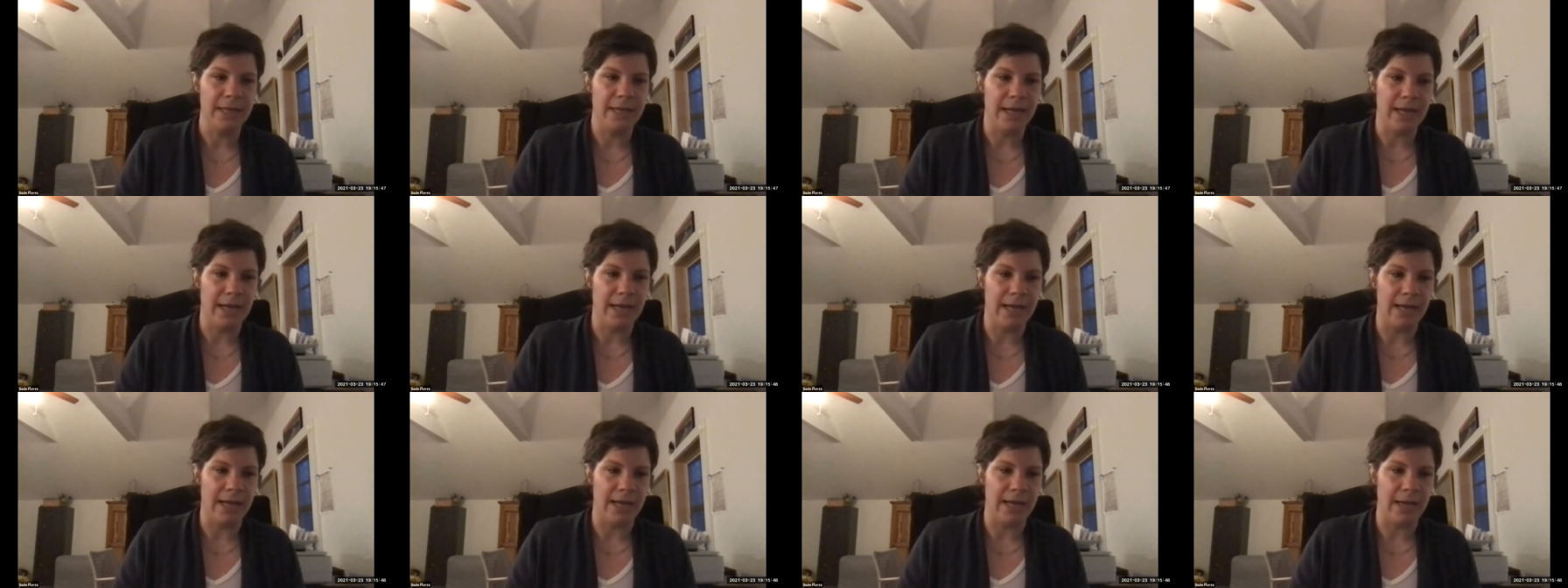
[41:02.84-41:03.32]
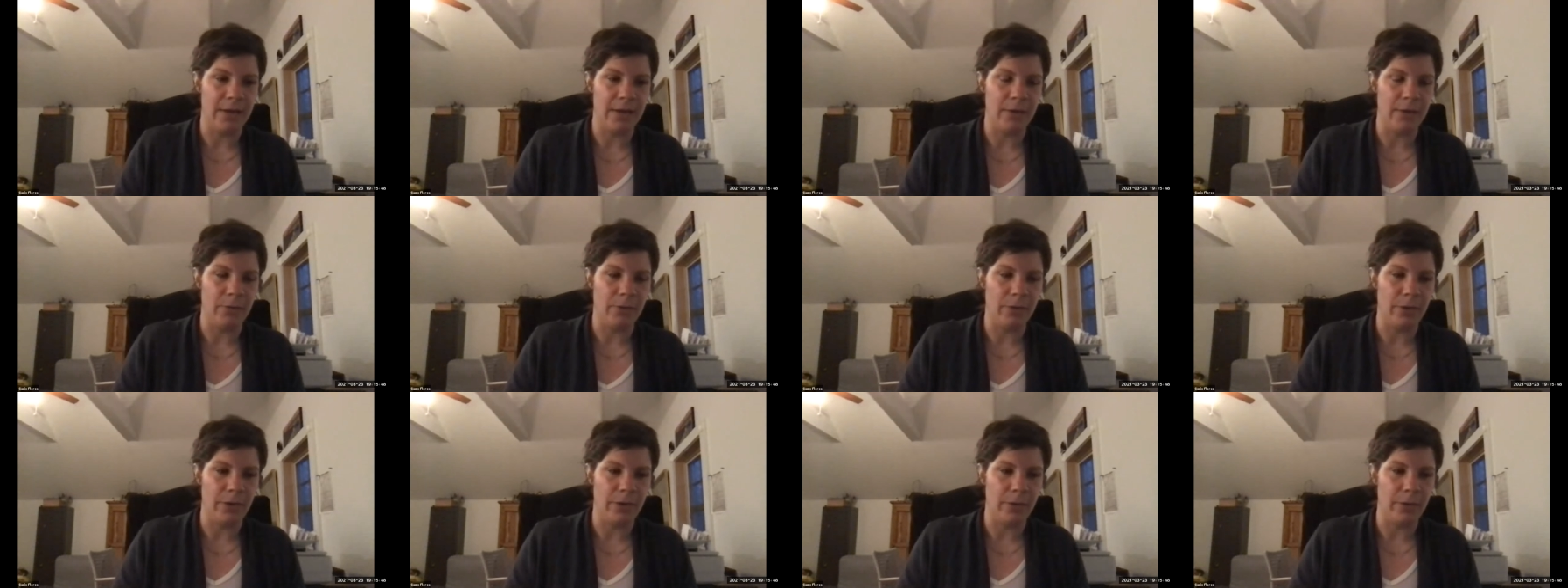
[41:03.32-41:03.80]
uh,
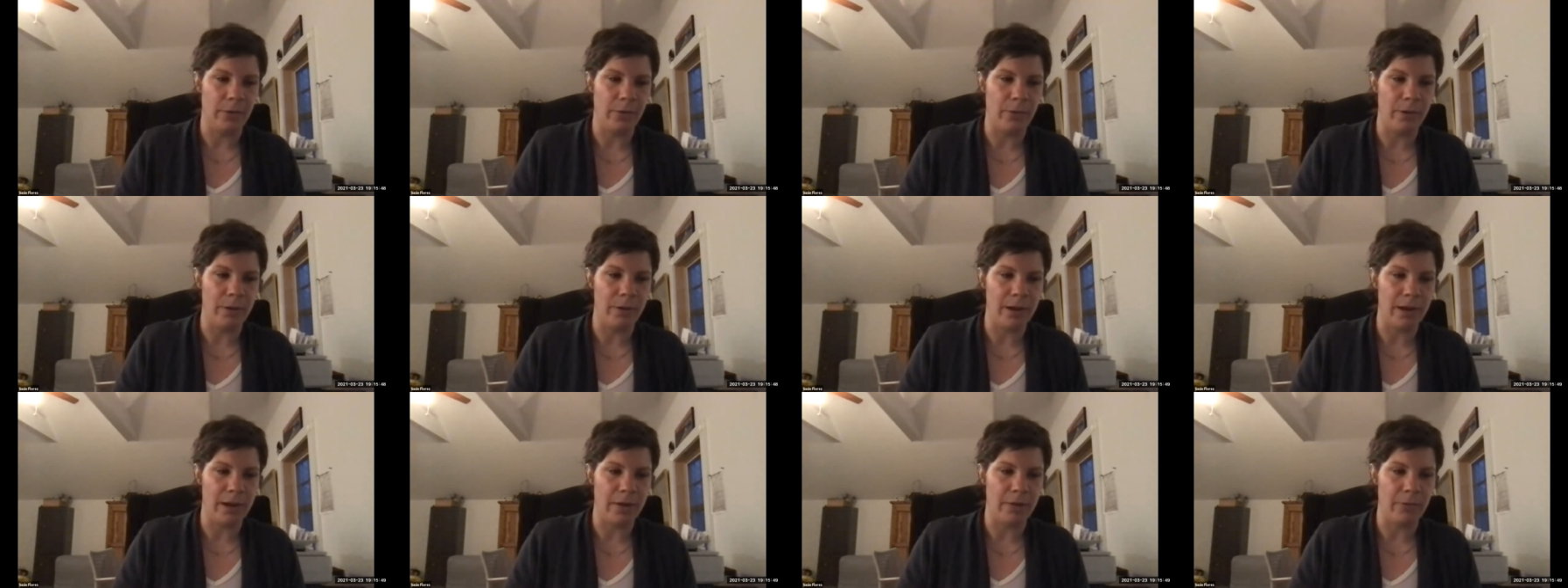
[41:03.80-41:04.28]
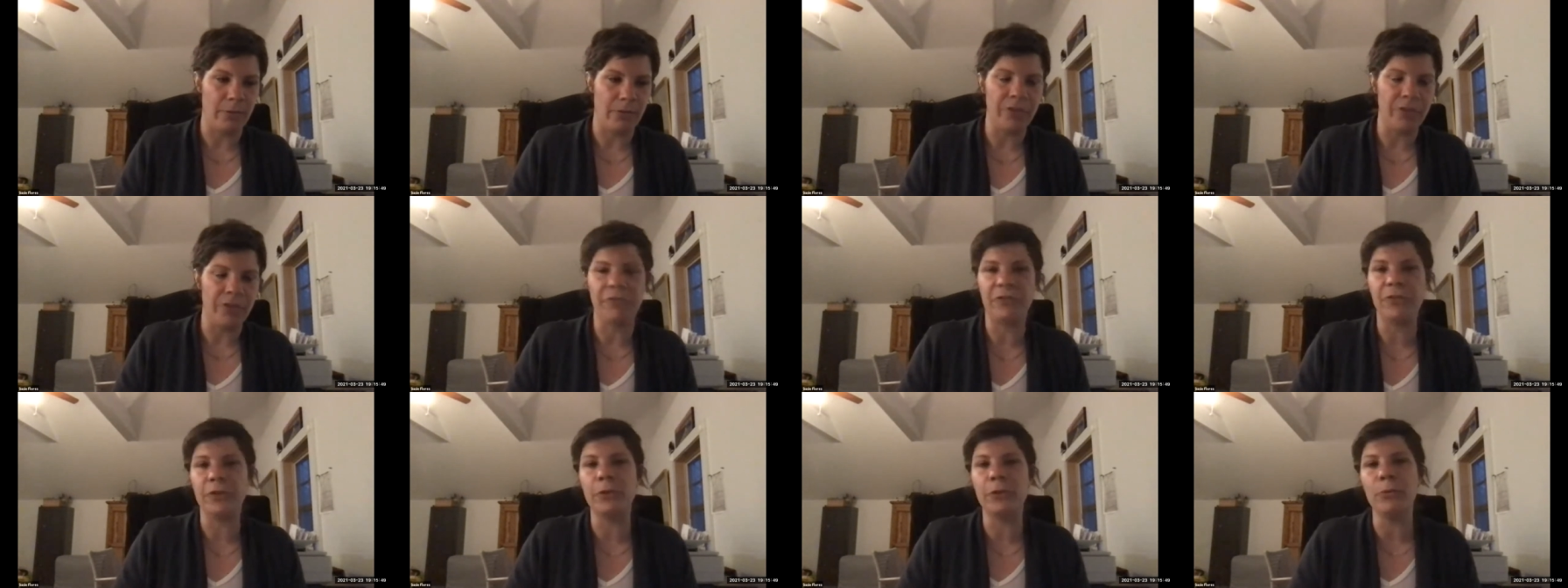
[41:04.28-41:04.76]
we're working with a
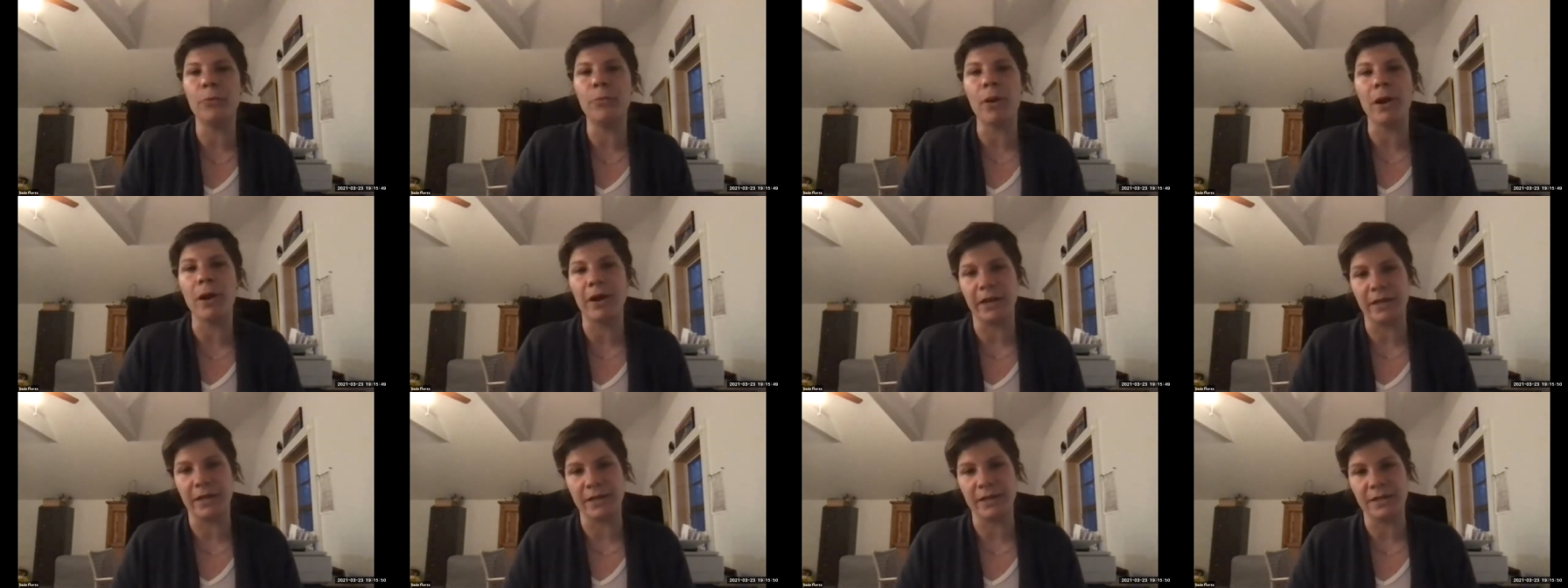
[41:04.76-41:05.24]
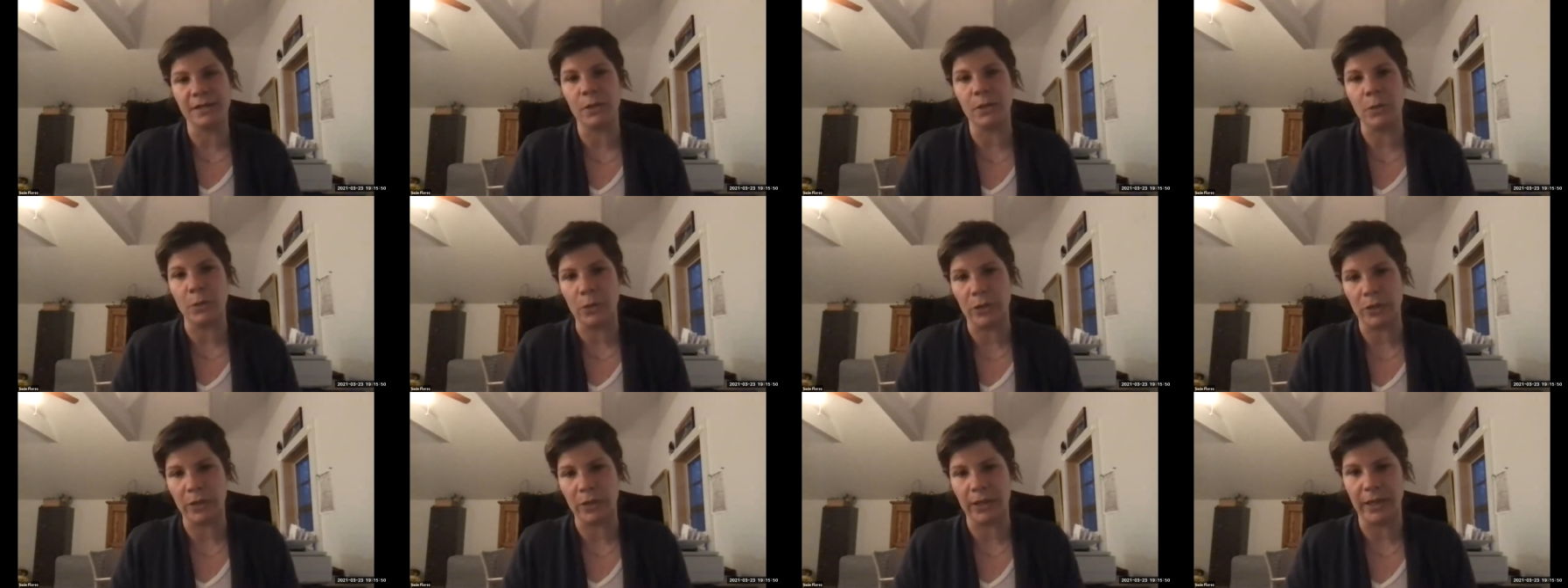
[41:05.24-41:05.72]
few markets
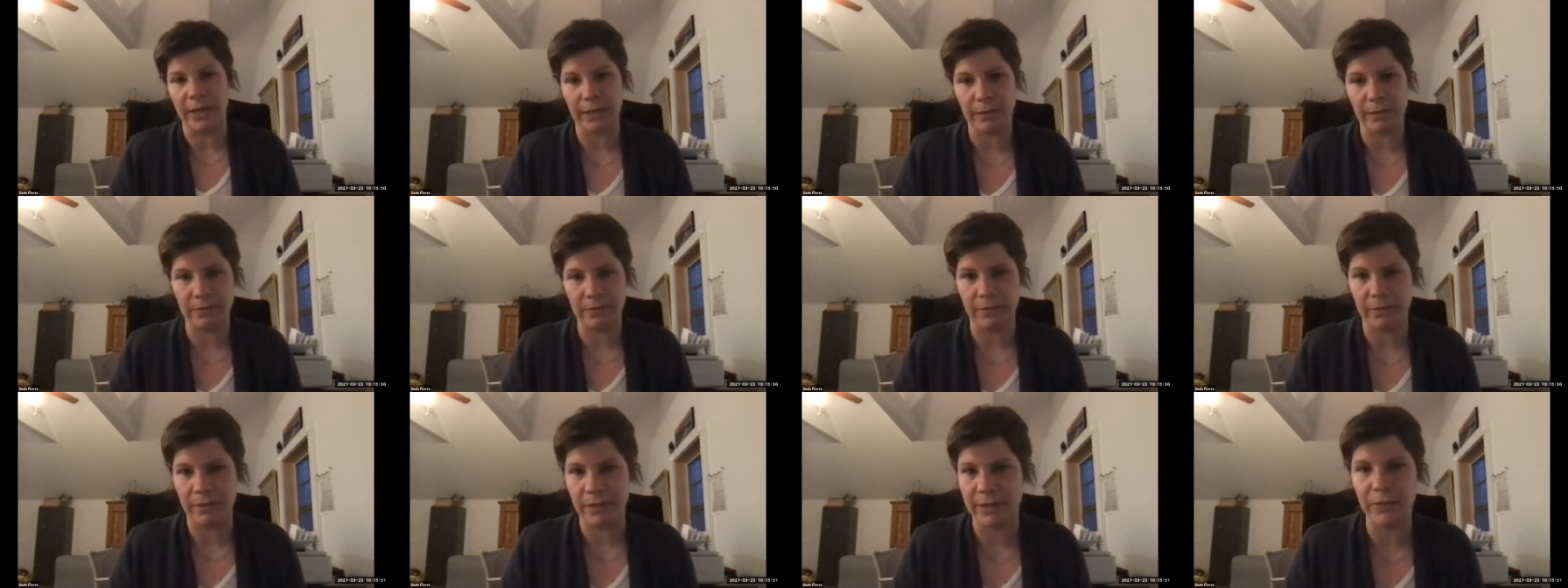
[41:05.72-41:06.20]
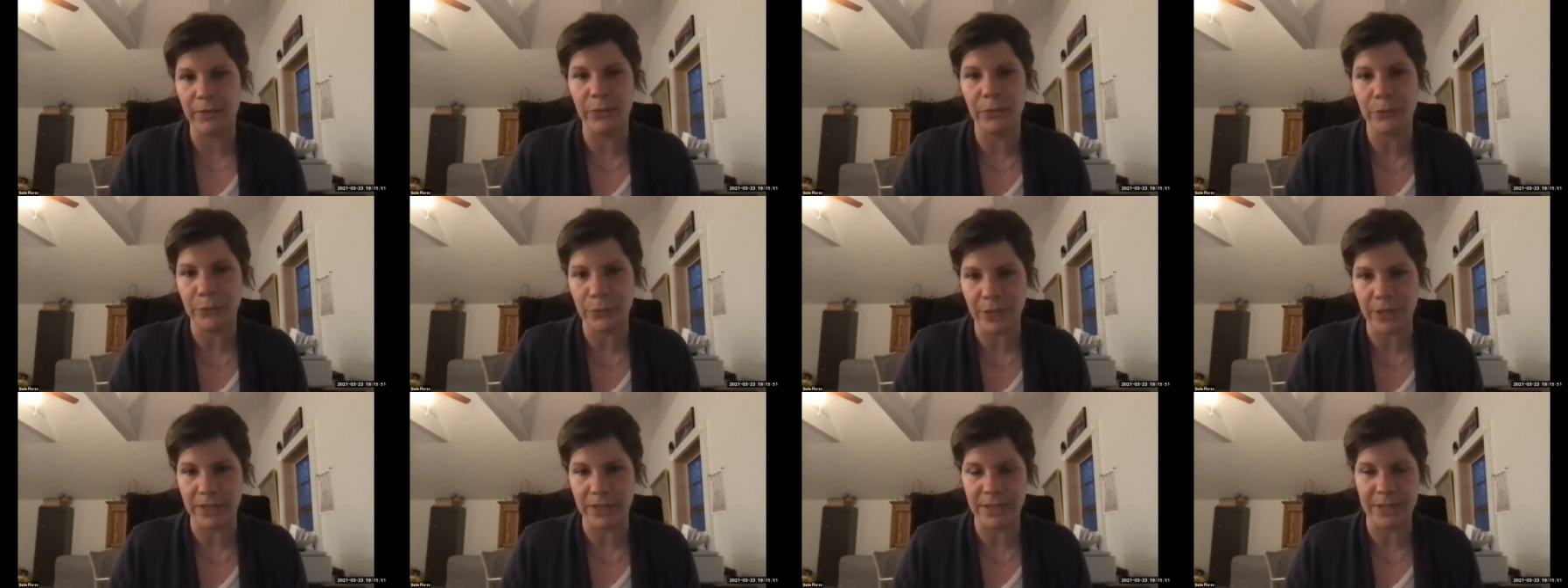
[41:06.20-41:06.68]
locally in
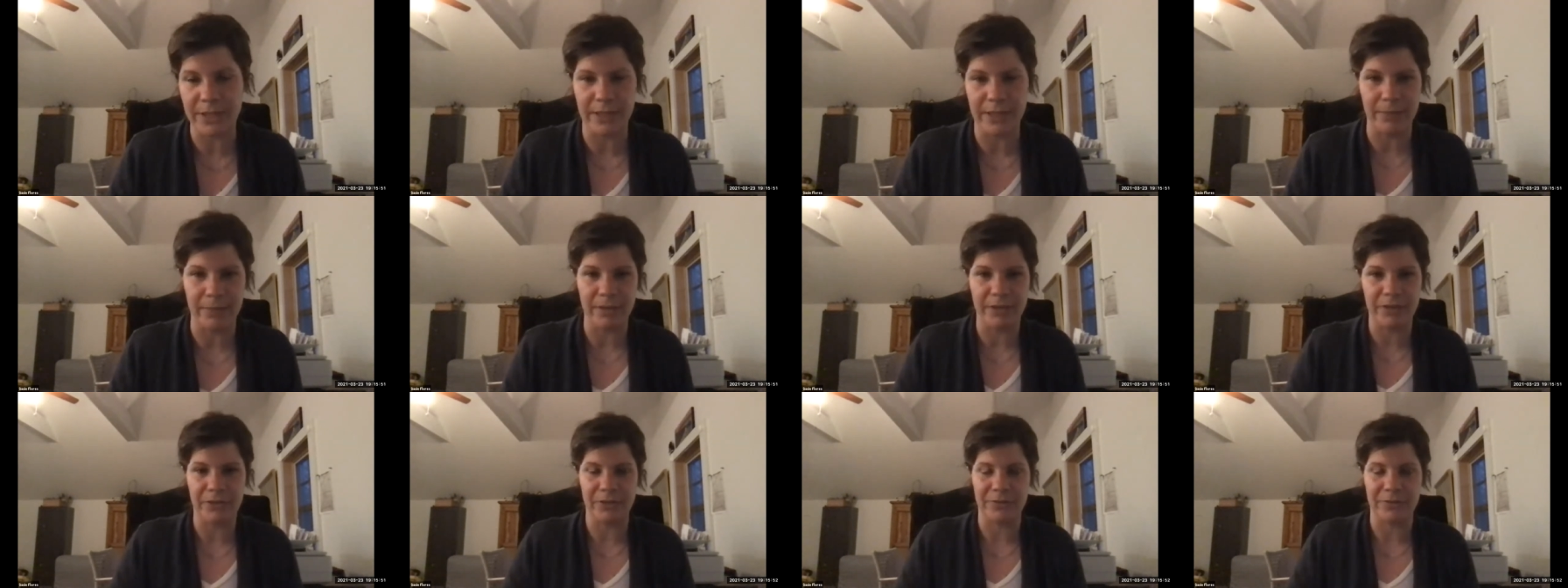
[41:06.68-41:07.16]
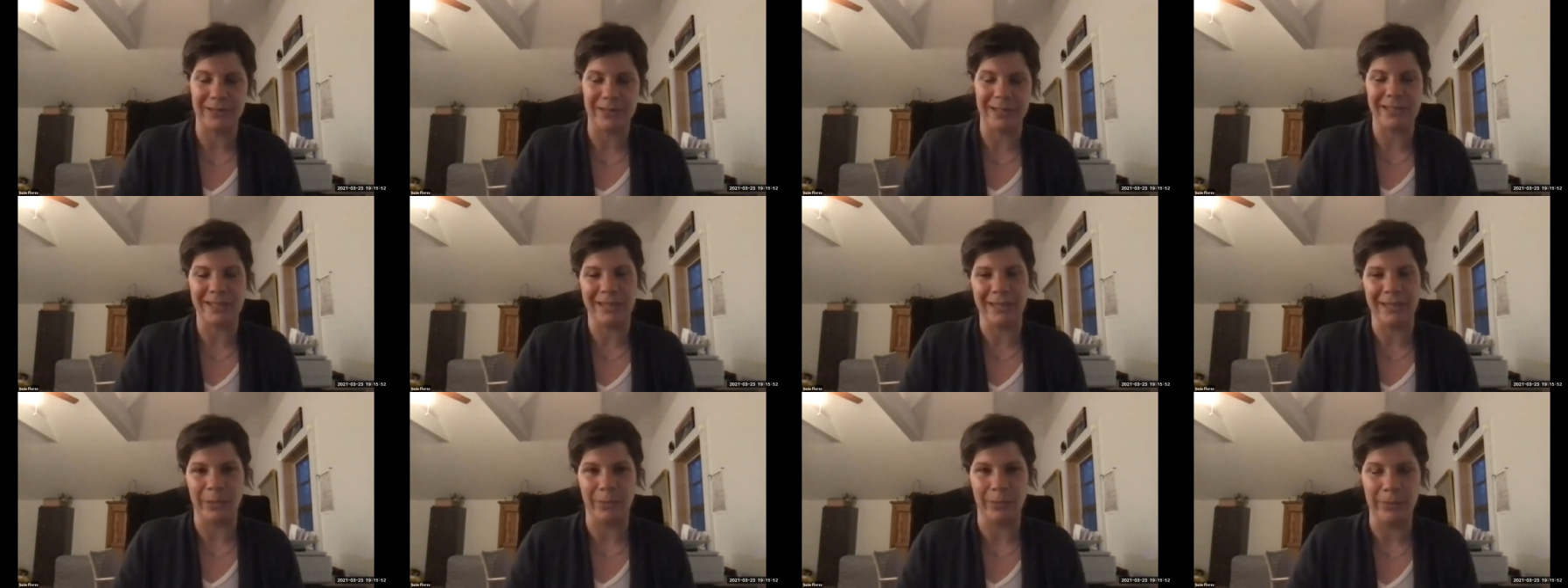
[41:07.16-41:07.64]
New London. I'm not sure if that's
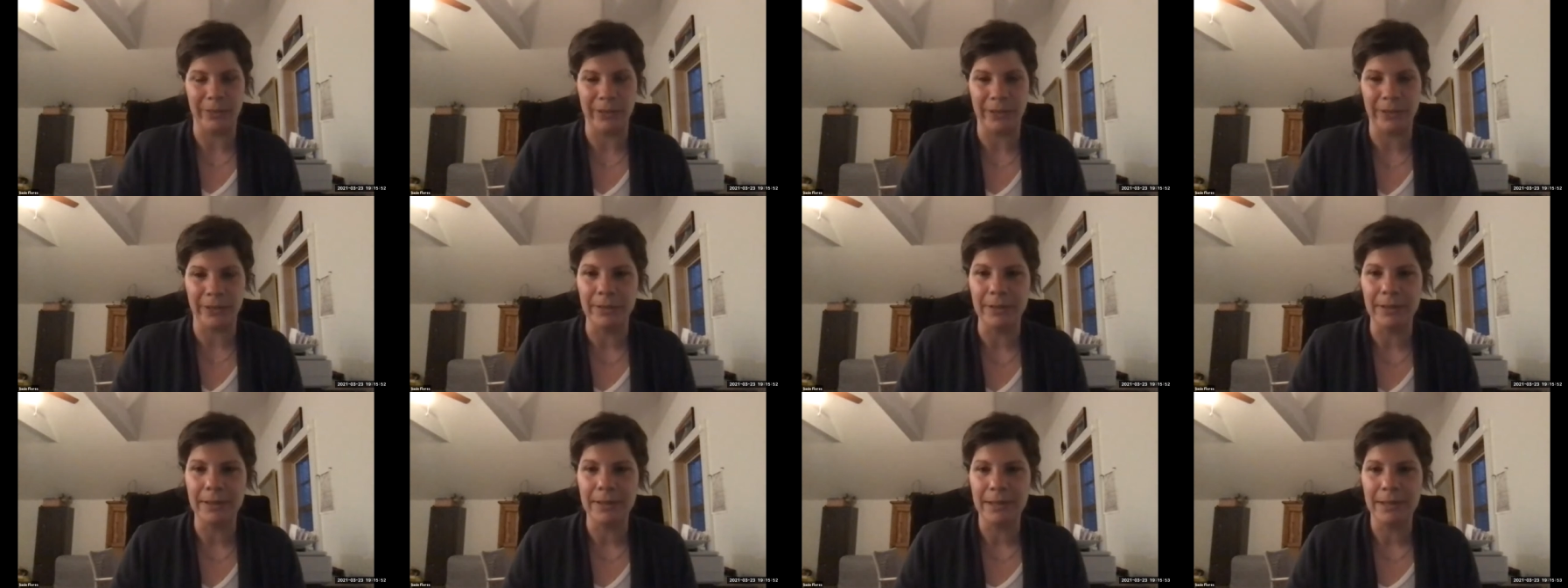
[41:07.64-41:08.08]
a help though.